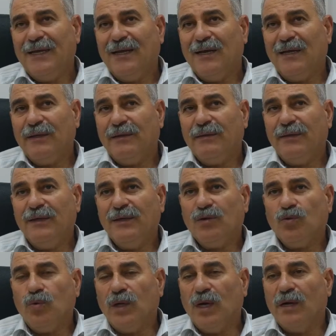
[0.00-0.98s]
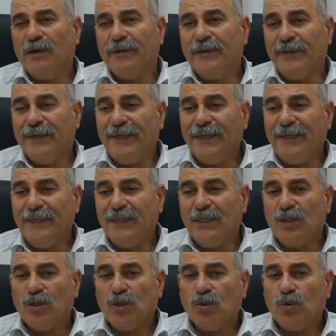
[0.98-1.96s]
I think we are need
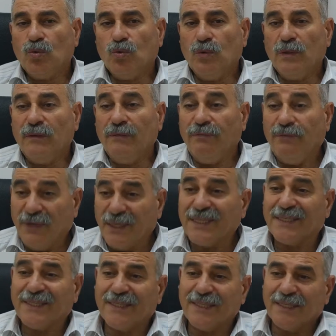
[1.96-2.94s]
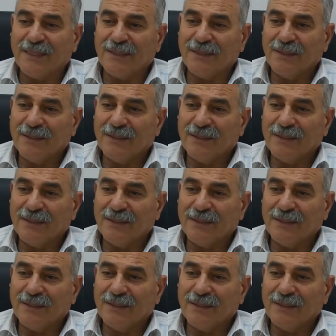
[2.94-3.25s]
to invest